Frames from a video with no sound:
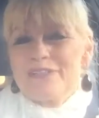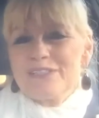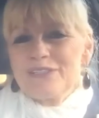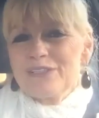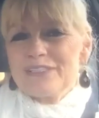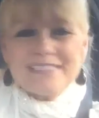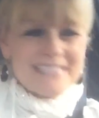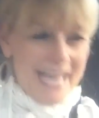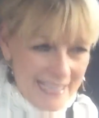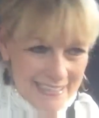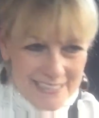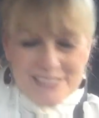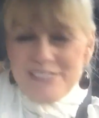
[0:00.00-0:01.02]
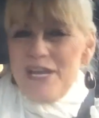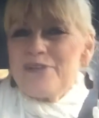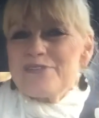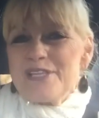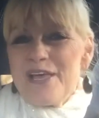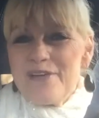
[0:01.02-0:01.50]
a little daily
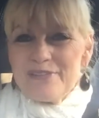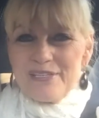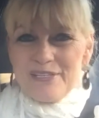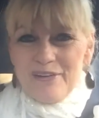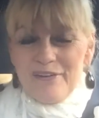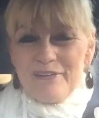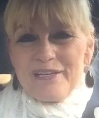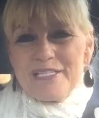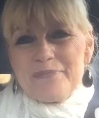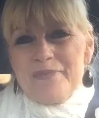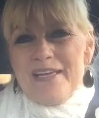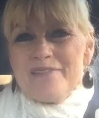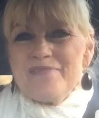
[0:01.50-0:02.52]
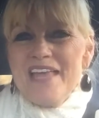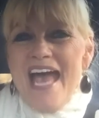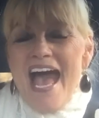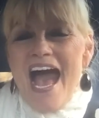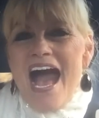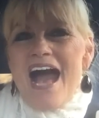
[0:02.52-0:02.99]
dose of encouragement.
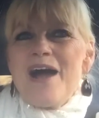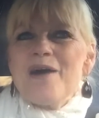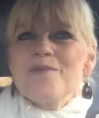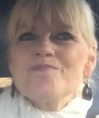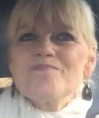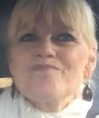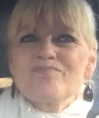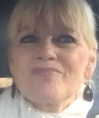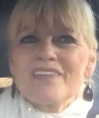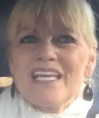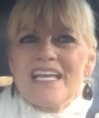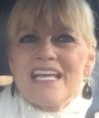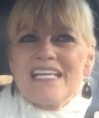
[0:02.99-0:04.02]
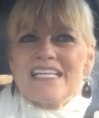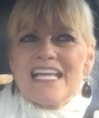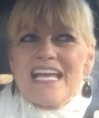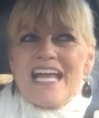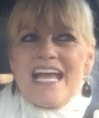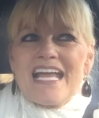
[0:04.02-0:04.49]
Um,
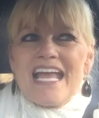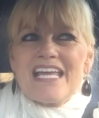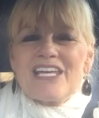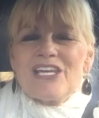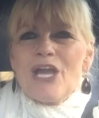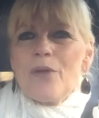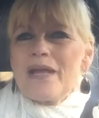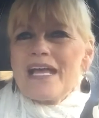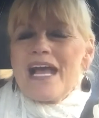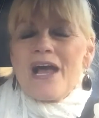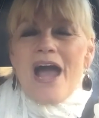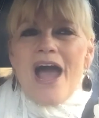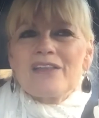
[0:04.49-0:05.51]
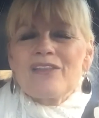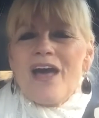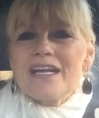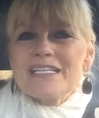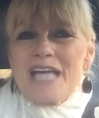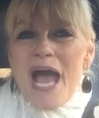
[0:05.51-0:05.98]
you know, a
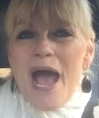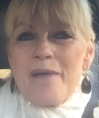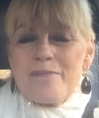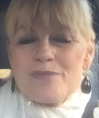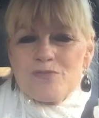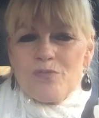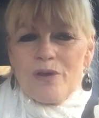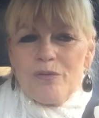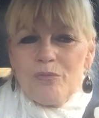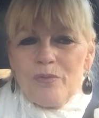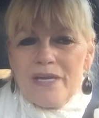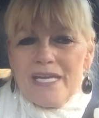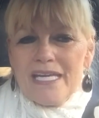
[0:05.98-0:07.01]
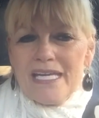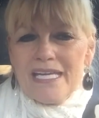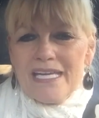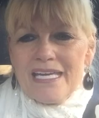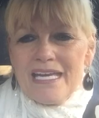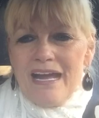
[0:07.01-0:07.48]
lot of times when
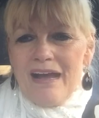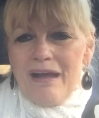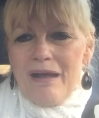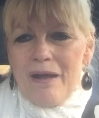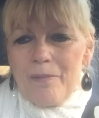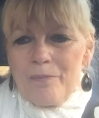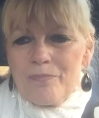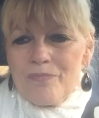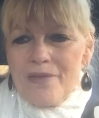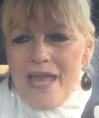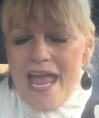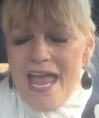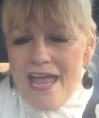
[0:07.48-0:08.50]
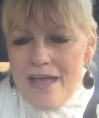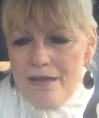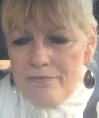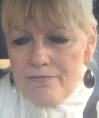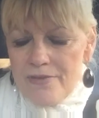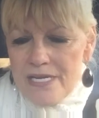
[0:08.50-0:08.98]
we um, have